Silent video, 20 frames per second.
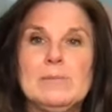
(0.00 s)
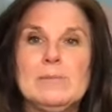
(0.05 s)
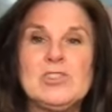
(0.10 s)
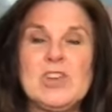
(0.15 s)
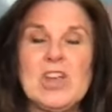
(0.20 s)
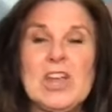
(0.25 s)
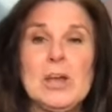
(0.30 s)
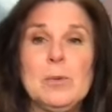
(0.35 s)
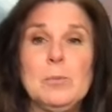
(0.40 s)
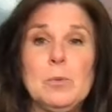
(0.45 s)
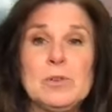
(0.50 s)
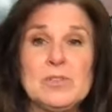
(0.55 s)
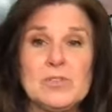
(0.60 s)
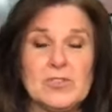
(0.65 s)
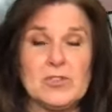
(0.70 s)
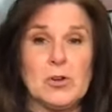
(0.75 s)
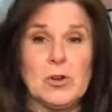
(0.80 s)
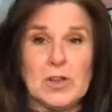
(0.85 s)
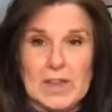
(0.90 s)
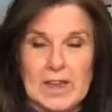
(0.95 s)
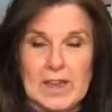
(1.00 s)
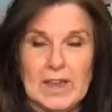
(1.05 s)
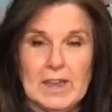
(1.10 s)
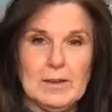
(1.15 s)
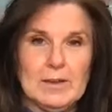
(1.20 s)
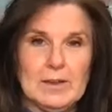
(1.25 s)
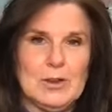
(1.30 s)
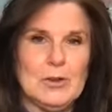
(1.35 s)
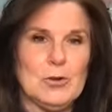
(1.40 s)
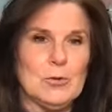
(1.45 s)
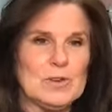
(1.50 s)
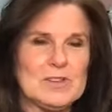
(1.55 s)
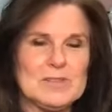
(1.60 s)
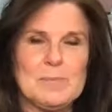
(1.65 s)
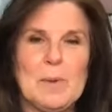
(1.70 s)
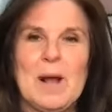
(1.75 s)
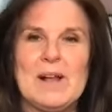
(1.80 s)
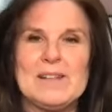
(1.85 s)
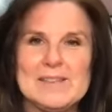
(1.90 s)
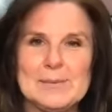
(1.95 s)
Jacob was cooking,
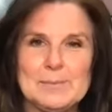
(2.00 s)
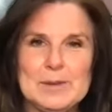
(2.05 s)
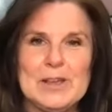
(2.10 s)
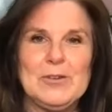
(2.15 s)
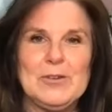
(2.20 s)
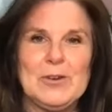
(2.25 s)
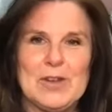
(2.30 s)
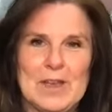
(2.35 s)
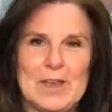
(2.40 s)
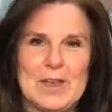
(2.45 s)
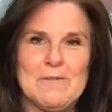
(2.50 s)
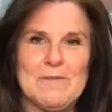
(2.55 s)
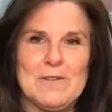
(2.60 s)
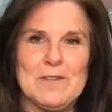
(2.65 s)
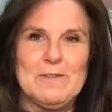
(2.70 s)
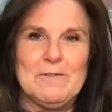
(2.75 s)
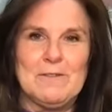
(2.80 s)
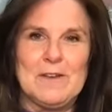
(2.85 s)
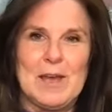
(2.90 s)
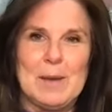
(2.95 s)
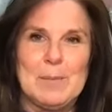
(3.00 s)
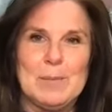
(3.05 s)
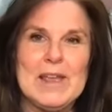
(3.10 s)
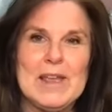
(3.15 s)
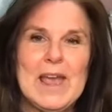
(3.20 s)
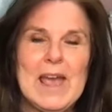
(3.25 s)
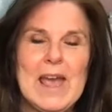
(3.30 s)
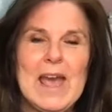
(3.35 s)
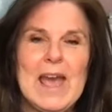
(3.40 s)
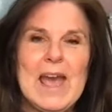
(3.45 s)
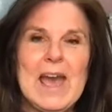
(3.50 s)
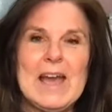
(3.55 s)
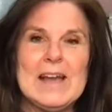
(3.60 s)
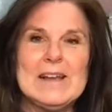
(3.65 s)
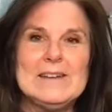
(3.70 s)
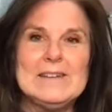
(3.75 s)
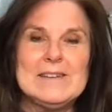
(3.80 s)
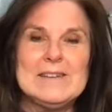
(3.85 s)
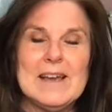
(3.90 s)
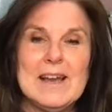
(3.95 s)
responsibly cooking for the family.
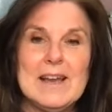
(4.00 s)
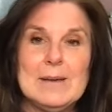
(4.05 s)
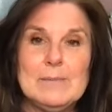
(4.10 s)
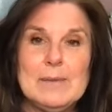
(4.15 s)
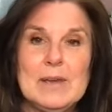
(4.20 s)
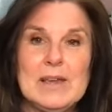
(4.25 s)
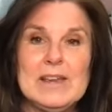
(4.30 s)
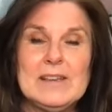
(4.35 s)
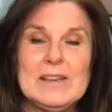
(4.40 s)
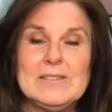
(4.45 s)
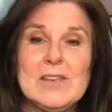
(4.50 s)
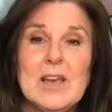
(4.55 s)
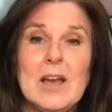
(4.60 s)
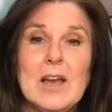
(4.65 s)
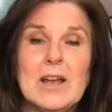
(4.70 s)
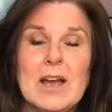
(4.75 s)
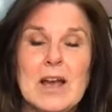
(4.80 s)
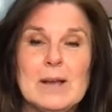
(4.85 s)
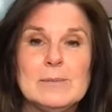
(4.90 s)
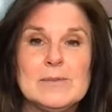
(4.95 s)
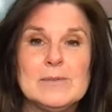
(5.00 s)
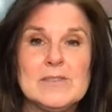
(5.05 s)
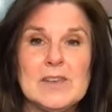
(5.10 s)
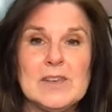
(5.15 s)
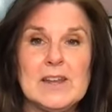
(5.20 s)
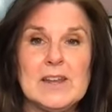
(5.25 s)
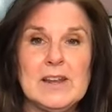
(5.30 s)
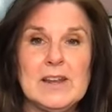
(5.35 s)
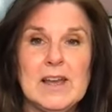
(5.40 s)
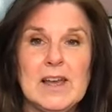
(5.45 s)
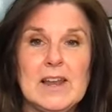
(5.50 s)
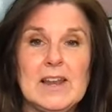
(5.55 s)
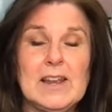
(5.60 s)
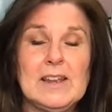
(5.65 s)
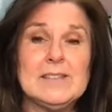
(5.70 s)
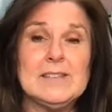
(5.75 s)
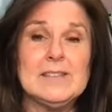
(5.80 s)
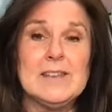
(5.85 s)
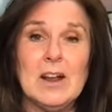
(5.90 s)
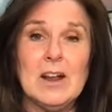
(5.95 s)
And Esau comes in and
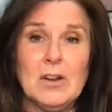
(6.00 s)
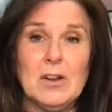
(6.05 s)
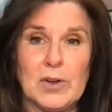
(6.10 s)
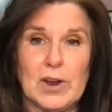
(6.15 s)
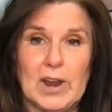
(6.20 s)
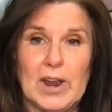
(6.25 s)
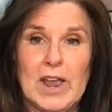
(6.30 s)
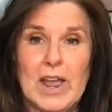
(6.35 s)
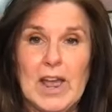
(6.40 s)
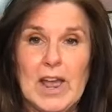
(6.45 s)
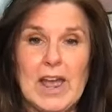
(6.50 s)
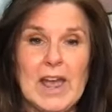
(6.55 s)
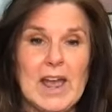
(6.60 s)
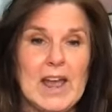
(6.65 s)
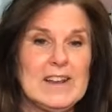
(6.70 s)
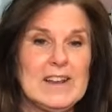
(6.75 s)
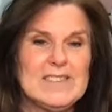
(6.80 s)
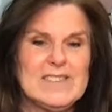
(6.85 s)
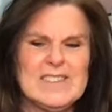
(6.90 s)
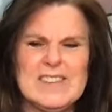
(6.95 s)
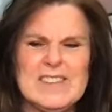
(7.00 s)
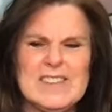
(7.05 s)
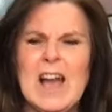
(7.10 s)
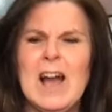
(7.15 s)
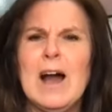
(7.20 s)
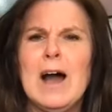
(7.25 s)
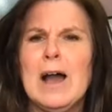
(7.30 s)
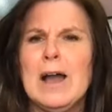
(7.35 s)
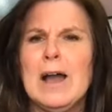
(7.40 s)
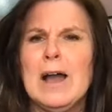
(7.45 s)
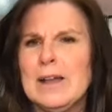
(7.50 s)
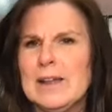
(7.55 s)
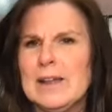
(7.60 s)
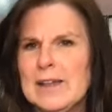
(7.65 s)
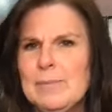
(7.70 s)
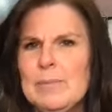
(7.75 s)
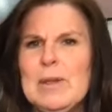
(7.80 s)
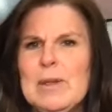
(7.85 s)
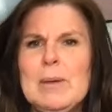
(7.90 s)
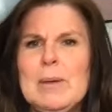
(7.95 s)
he's hungry. And he says,
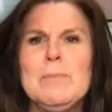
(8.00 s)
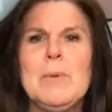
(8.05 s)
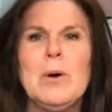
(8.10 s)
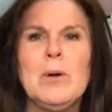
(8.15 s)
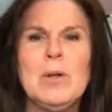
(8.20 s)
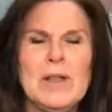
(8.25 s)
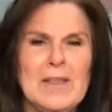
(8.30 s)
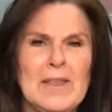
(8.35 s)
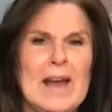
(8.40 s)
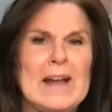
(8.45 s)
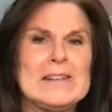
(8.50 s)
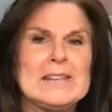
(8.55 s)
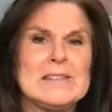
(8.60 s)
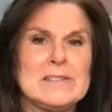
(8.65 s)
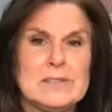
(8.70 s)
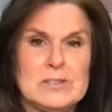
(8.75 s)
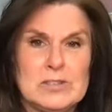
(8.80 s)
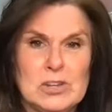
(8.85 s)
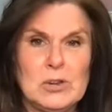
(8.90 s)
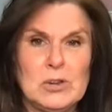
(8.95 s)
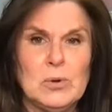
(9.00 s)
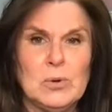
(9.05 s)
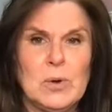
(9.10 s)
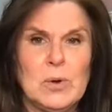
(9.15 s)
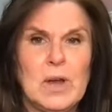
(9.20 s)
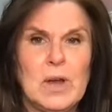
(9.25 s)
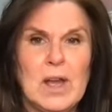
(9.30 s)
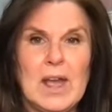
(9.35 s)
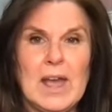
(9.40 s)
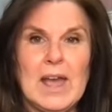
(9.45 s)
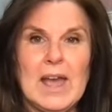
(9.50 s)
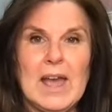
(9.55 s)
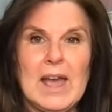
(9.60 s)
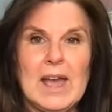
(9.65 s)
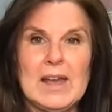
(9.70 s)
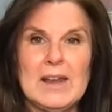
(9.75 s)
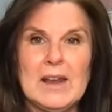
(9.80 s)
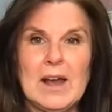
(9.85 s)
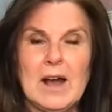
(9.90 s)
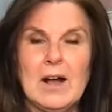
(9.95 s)
give me a bowl of that stew
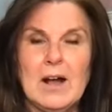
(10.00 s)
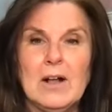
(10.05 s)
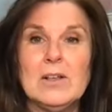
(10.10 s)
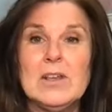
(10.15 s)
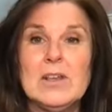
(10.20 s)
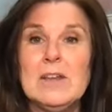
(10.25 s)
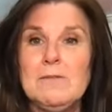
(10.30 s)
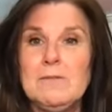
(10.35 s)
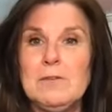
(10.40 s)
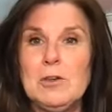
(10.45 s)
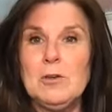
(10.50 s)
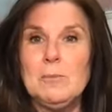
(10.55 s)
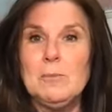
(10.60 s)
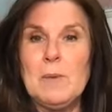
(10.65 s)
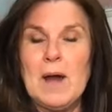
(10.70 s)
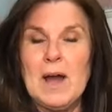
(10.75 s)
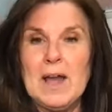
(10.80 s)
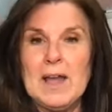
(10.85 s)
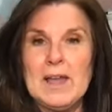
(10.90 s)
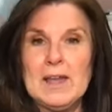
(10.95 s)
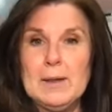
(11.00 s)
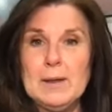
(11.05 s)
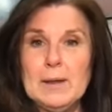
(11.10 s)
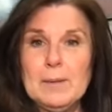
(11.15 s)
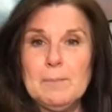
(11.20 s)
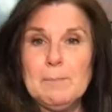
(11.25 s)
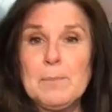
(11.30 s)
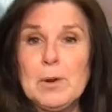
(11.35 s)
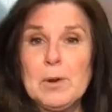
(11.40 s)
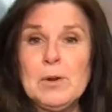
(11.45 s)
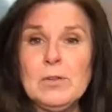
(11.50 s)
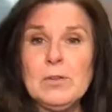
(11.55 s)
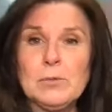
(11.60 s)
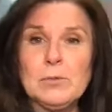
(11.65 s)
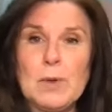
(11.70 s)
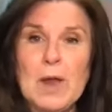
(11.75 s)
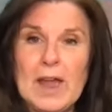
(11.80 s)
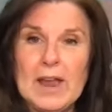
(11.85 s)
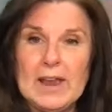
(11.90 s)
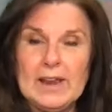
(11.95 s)
and I'll give you my
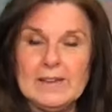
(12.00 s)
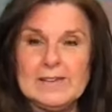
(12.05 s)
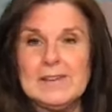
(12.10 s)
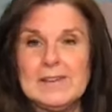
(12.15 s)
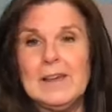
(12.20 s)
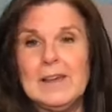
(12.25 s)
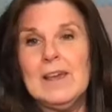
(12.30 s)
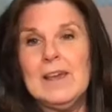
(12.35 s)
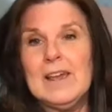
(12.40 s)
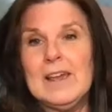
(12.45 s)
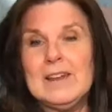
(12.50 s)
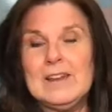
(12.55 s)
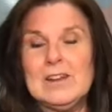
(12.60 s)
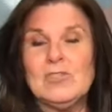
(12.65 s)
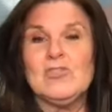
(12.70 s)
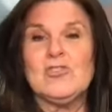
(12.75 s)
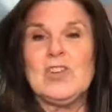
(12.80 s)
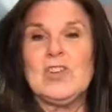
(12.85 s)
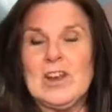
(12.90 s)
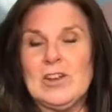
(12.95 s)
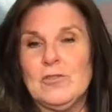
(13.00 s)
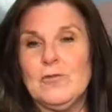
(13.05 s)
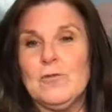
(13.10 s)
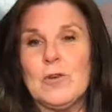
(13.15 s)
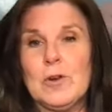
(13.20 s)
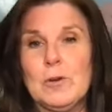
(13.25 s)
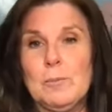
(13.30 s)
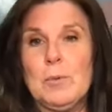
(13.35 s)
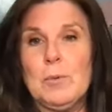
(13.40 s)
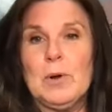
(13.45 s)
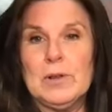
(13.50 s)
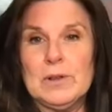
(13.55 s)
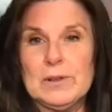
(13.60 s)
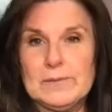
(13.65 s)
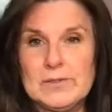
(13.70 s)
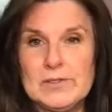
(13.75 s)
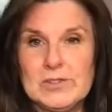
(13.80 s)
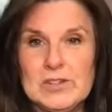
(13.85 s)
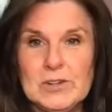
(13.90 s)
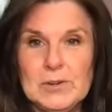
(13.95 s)
birthright in exchange for a bowl
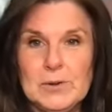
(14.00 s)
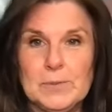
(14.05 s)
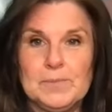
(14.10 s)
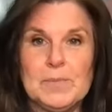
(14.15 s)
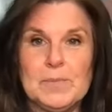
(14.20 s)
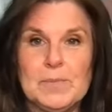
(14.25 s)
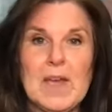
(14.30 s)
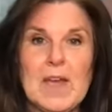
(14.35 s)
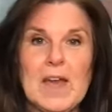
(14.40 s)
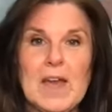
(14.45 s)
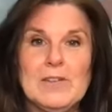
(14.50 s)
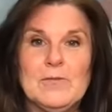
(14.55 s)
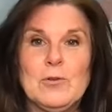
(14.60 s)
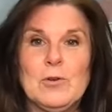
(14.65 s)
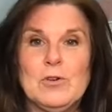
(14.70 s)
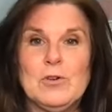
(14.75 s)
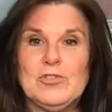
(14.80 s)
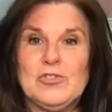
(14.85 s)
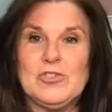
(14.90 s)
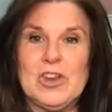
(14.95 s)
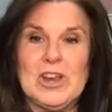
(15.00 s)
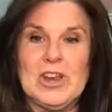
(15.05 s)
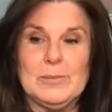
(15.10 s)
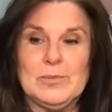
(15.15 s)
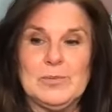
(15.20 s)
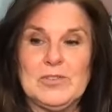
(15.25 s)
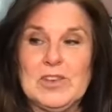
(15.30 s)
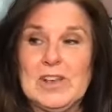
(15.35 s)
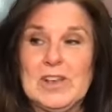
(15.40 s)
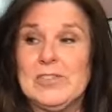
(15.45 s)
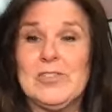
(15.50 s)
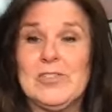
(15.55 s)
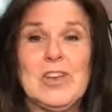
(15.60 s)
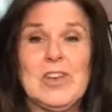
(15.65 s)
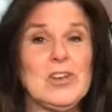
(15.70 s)
of stew. And of course, Jacob says,